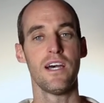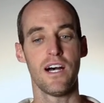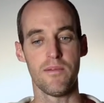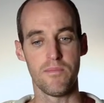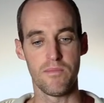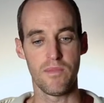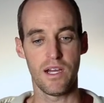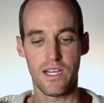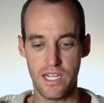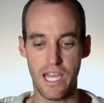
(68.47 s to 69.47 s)

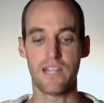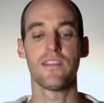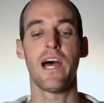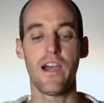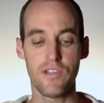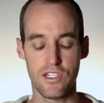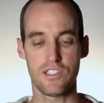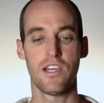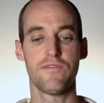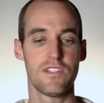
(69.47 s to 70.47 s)
and allowing
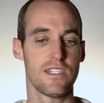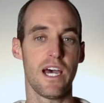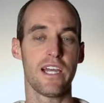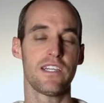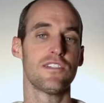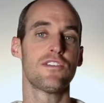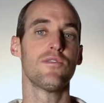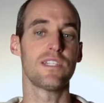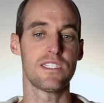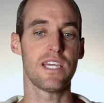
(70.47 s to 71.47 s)
yourself to not get
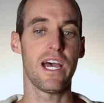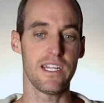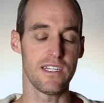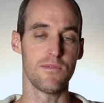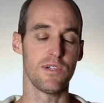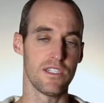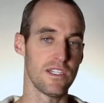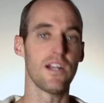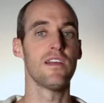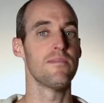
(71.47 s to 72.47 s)
too excited when you
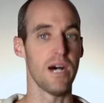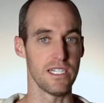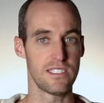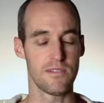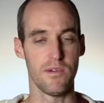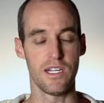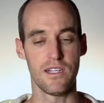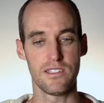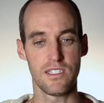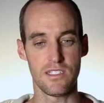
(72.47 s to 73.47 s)
get on the bus,
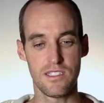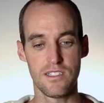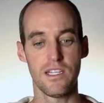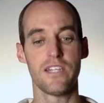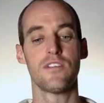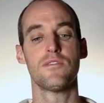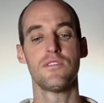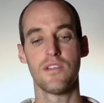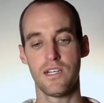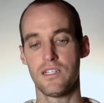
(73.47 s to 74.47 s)
but to let your
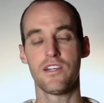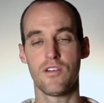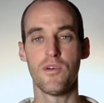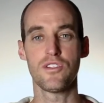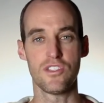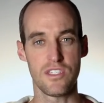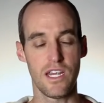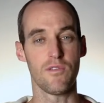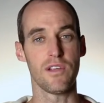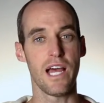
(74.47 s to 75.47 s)
emotions
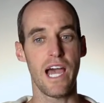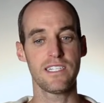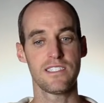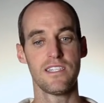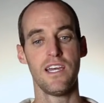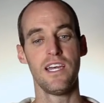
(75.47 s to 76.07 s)
stay relaxed,